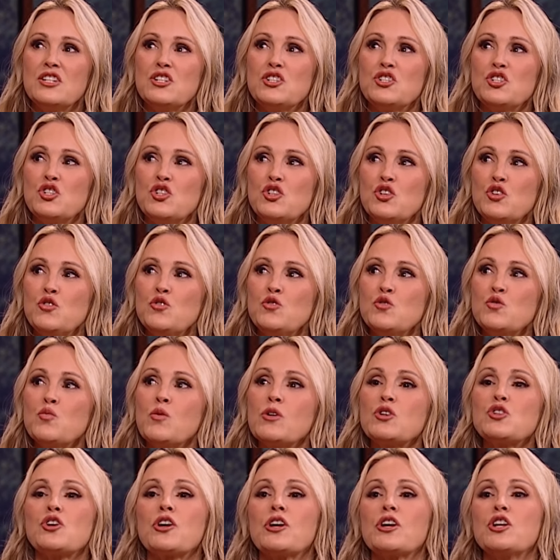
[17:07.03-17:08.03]
to choose
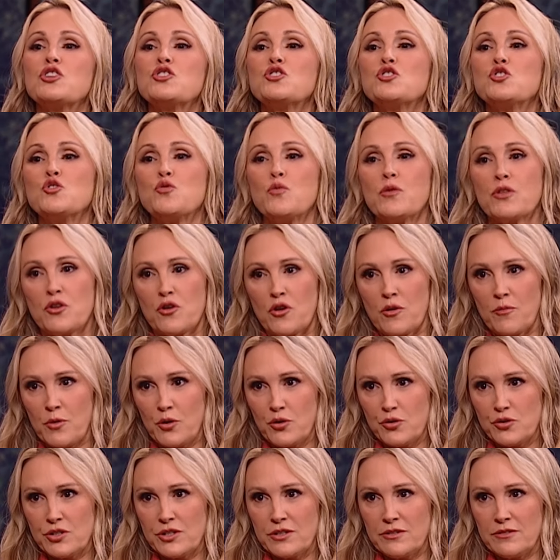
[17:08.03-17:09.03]
what you're going to do with your
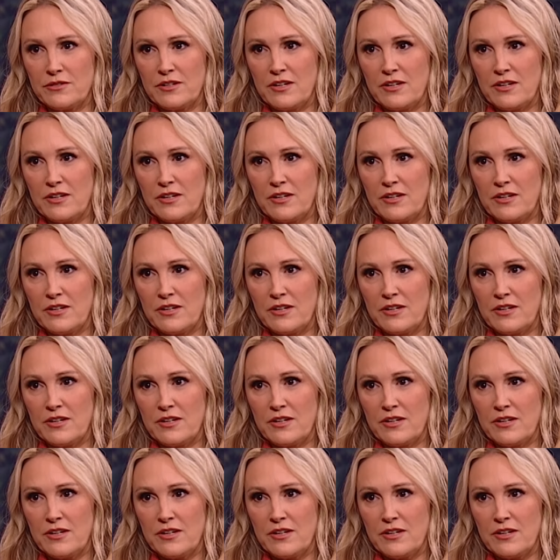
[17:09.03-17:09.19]
emotions.